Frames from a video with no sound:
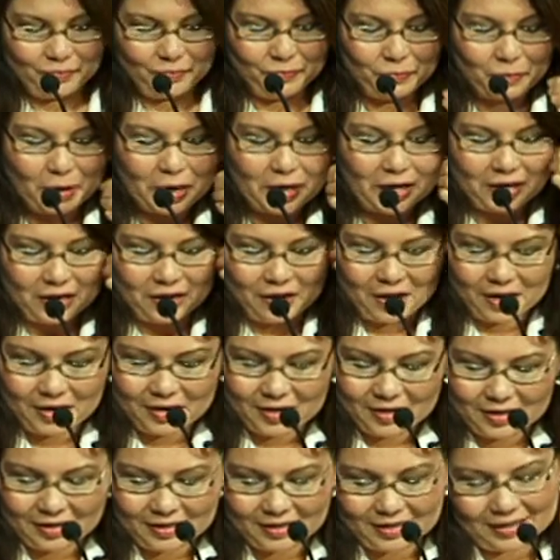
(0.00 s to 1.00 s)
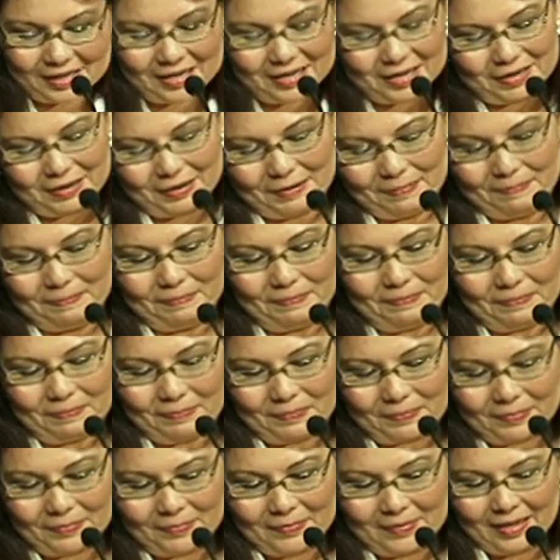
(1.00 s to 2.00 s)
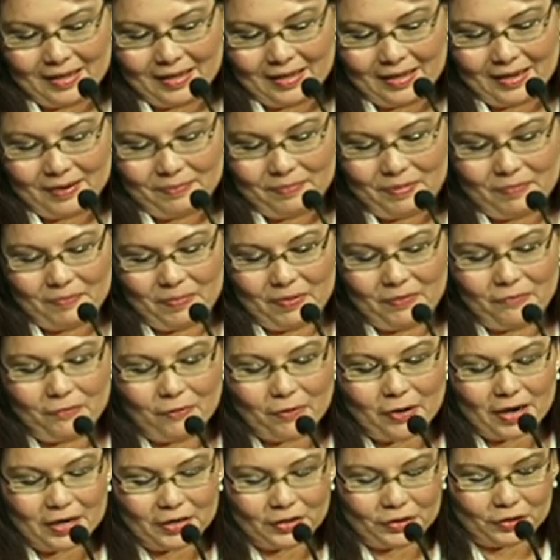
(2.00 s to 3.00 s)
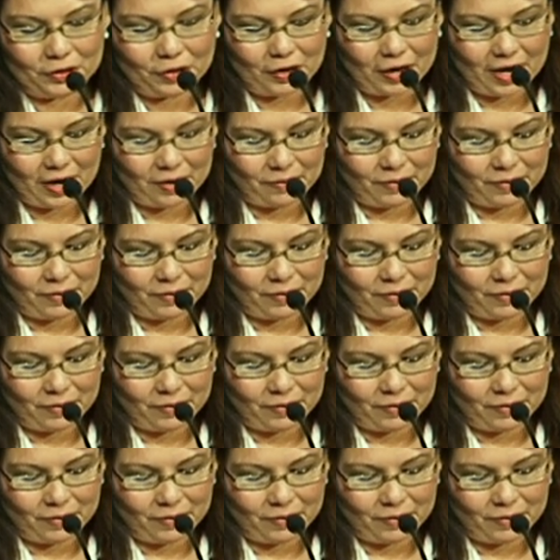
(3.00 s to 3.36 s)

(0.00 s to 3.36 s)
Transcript: What an honor. Before I start,